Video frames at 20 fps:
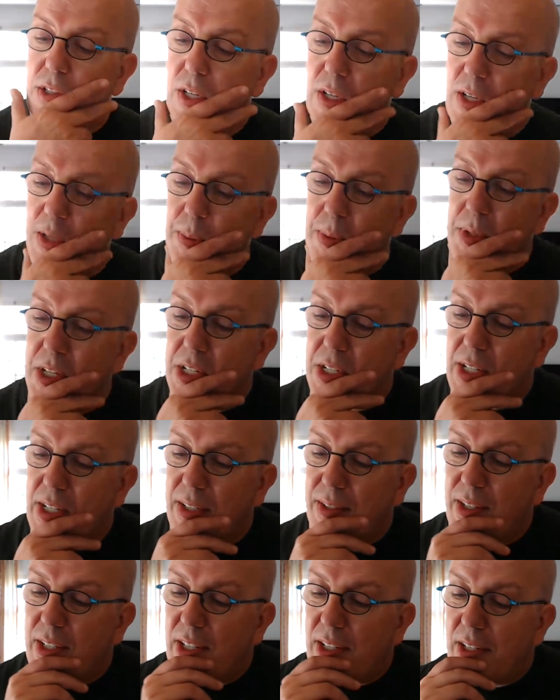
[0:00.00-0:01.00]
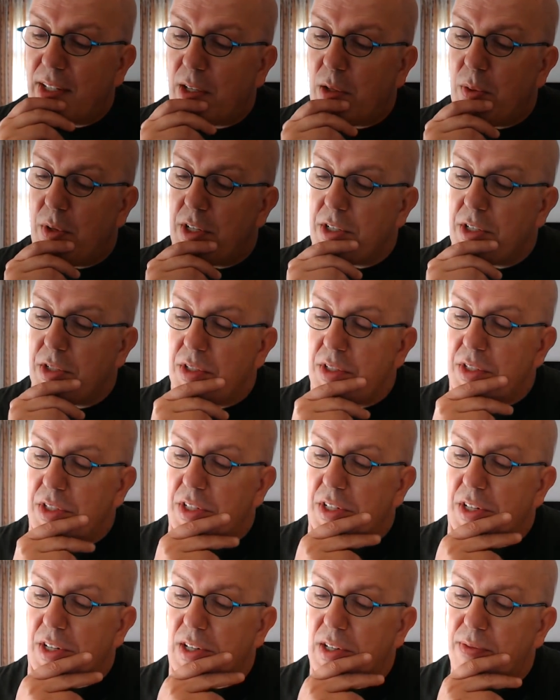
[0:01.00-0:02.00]
So let me just look at the
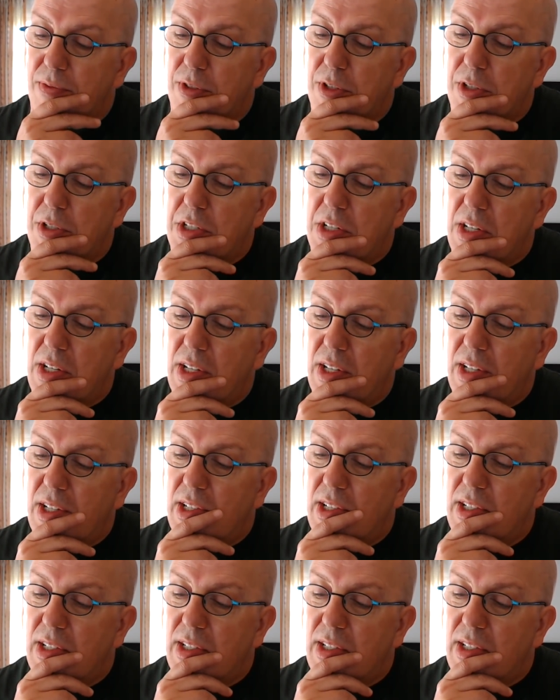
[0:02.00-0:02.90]
questions here for a sec.